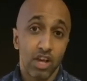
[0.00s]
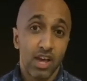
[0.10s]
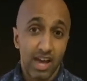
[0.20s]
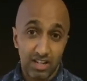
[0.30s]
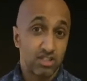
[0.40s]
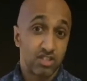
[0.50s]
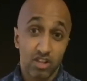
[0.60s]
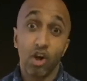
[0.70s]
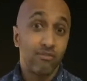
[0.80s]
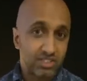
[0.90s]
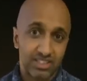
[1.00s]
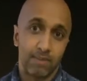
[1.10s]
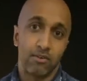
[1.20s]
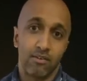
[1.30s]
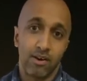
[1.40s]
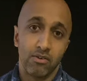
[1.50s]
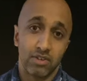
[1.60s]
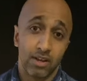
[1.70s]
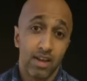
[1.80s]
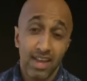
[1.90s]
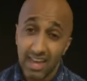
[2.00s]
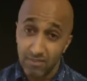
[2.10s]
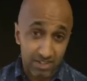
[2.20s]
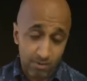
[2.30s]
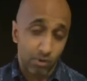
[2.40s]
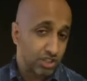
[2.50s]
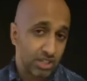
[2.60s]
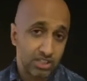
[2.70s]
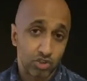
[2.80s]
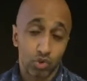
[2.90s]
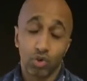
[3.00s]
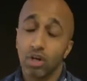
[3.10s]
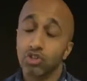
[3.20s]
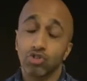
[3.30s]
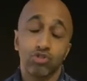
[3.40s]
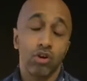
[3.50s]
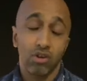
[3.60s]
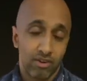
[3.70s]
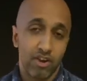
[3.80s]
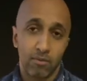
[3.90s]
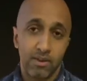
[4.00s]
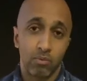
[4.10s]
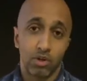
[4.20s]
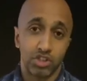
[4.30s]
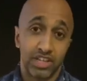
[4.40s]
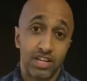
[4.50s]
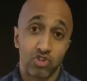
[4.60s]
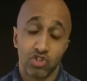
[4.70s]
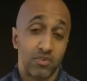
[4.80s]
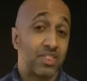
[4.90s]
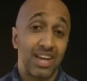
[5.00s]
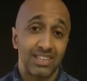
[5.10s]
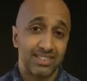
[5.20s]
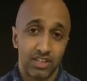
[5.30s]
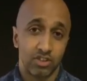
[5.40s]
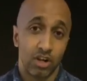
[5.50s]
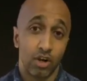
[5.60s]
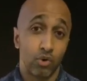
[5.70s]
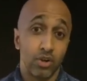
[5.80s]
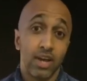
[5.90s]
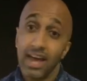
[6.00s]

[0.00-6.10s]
And there's a lot of a stigma around it. If you didn't watch Andy's talk, I strongly recommend watching it just for that section alone.